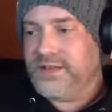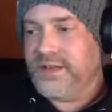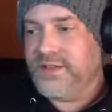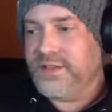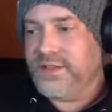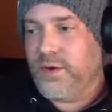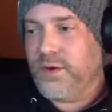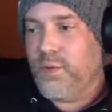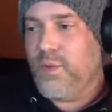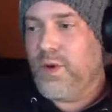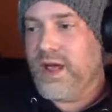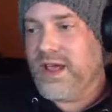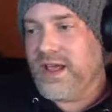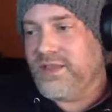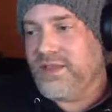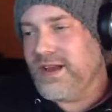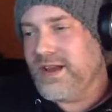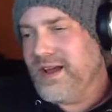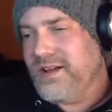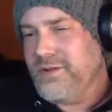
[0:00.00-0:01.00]
the way
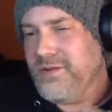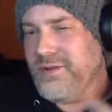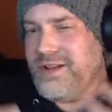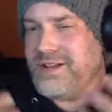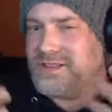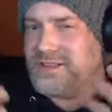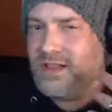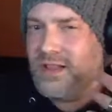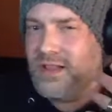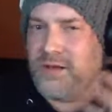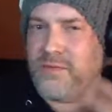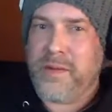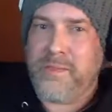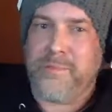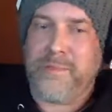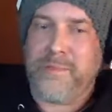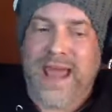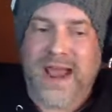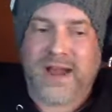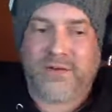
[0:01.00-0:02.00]
that I do it is a little bit
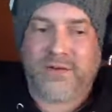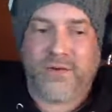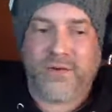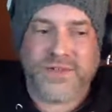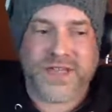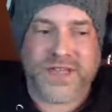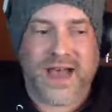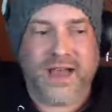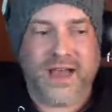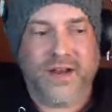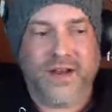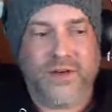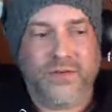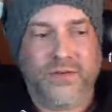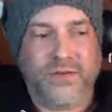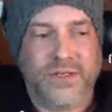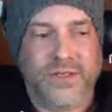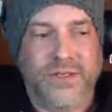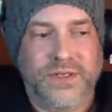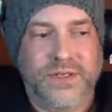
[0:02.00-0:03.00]
backwards. I
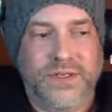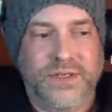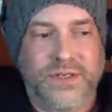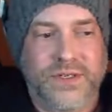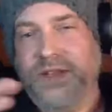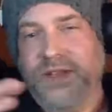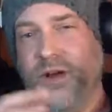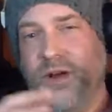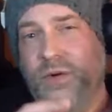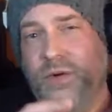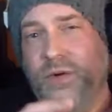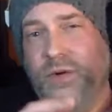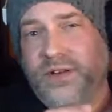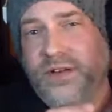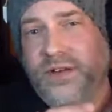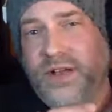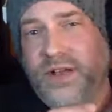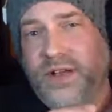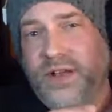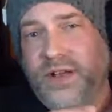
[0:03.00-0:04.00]
don't really go in
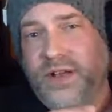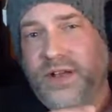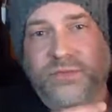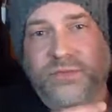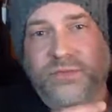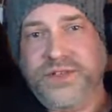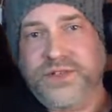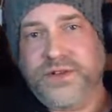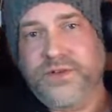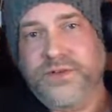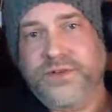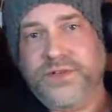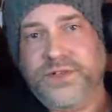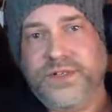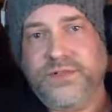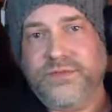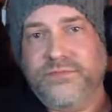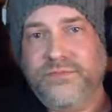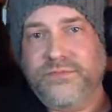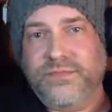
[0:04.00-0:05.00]
and
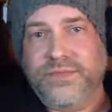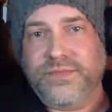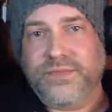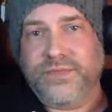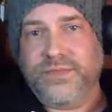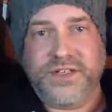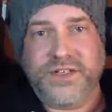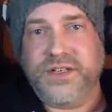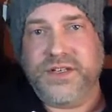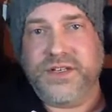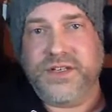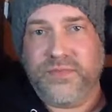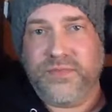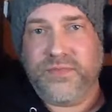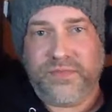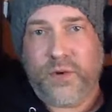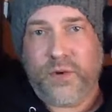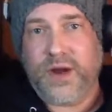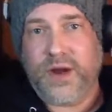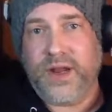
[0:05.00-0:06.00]
research the niches
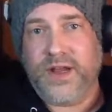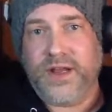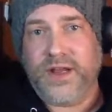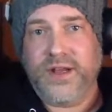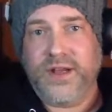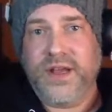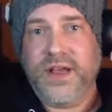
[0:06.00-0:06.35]
beforehand.